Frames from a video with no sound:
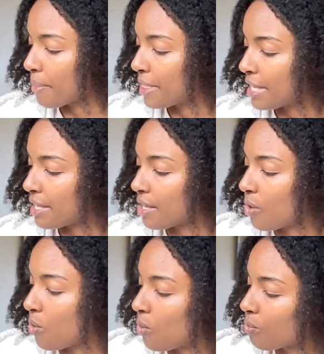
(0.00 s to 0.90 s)
the
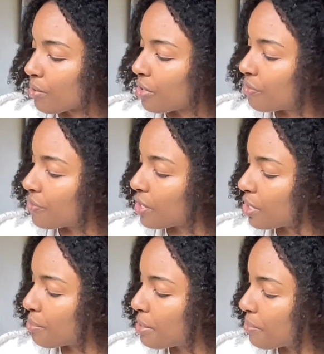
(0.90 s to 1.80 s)
whole row of the
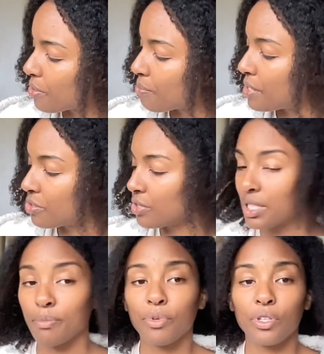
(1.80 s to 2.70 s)
hermit birth
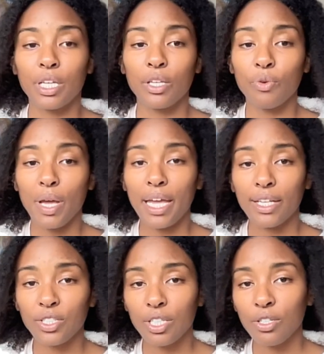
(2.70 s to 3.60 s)
mysteries and birthing a new
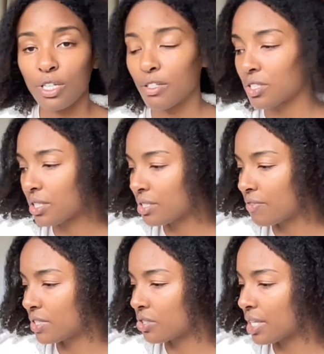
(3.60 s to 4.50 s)
age. Here you can start to
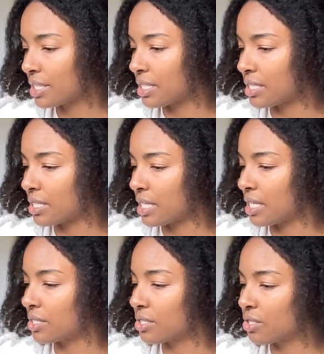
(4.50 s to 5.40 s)
visualize these things.